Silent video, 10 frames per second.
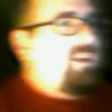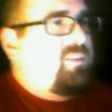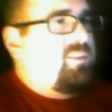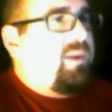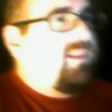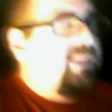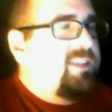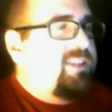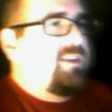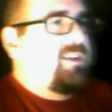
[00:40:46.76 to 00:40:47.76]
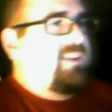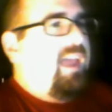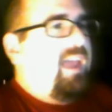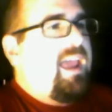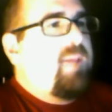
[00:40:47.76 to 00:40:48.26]
apparently injured his
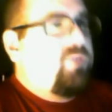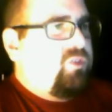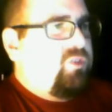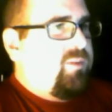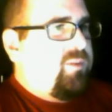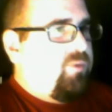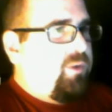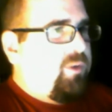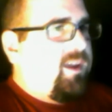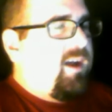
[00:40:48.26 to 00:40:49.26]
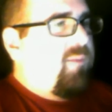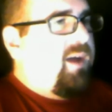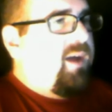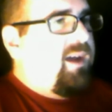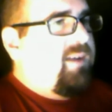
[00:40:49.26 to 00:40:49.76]
hamstring before the
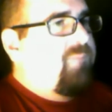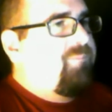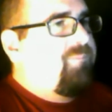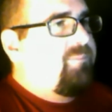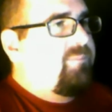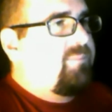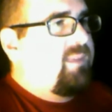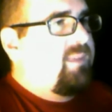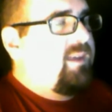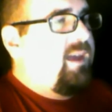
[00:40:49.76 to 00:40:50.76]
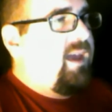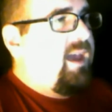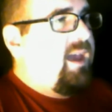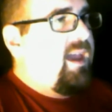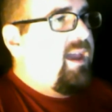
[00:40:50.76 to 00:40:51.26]
combine,
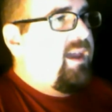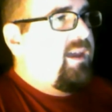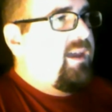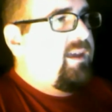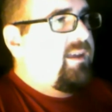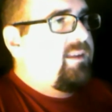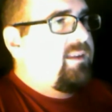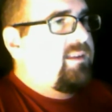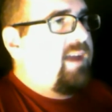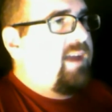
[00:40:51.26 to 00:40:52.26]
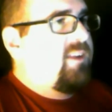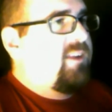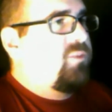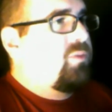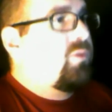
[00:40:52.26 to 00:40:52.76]
and at his
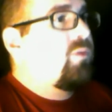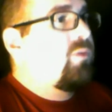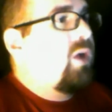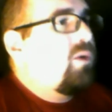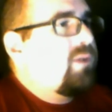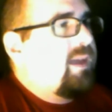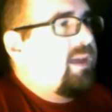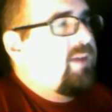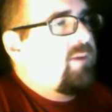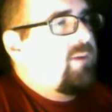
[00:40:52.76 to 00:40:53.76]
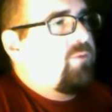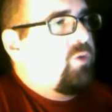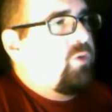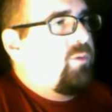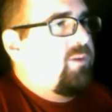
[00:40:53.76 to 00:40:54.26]
pro day ran a
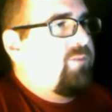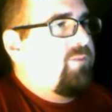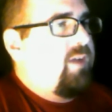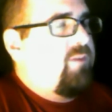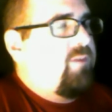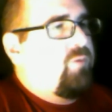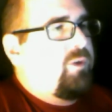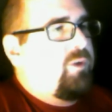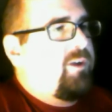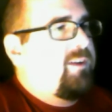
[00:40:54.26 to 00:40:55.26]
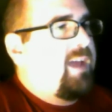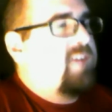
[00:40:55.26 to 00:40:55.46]
4.55 40 yard dash.